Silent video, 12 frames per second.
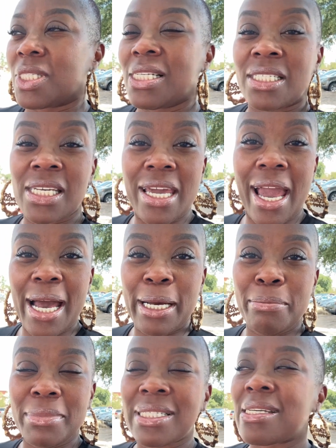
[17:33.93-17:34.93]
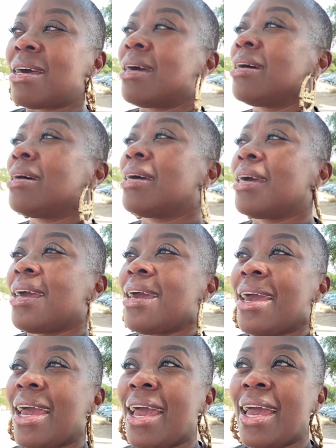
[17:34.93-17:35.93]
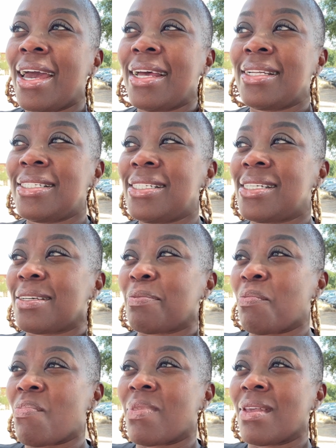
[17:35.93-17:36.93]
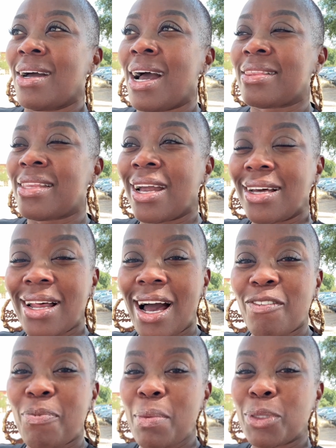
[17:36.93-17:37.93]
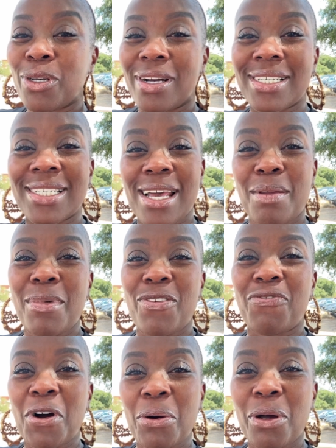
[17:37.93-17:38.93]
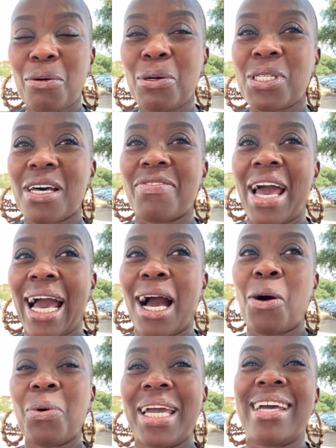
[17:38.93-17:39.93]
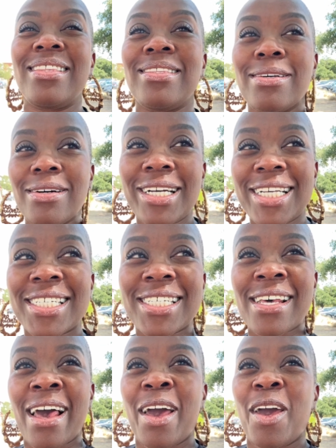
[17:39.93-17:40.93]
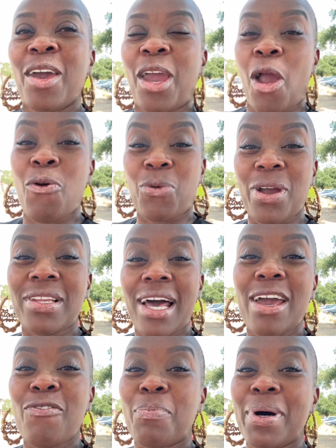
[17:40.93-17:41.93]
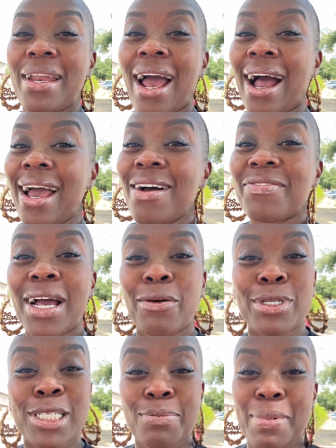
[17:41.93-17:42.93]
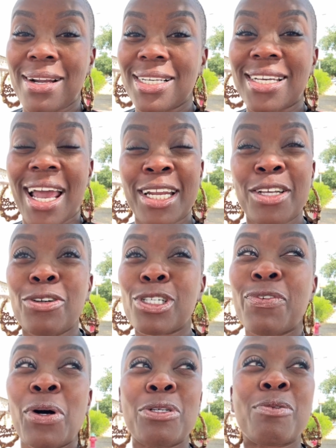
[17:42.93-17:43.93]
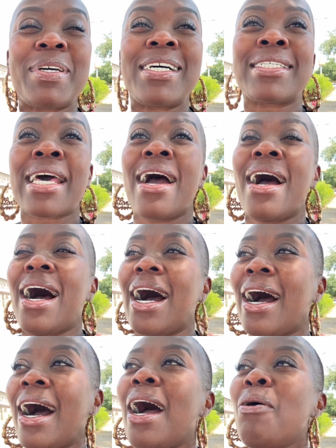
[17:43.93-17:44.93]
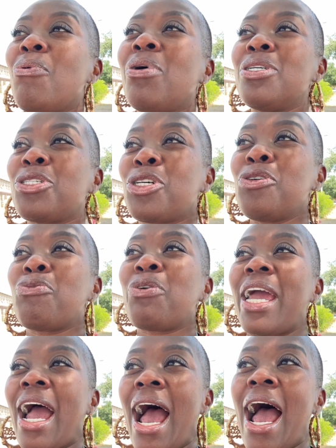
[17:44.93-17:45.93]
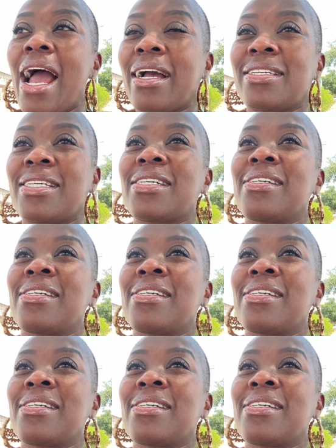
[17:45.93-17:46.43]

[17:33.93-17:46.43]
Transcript: DMs and I think a lot of people try to send me photos of how it looks in real life, but I have not responded to any of those photos because I want to react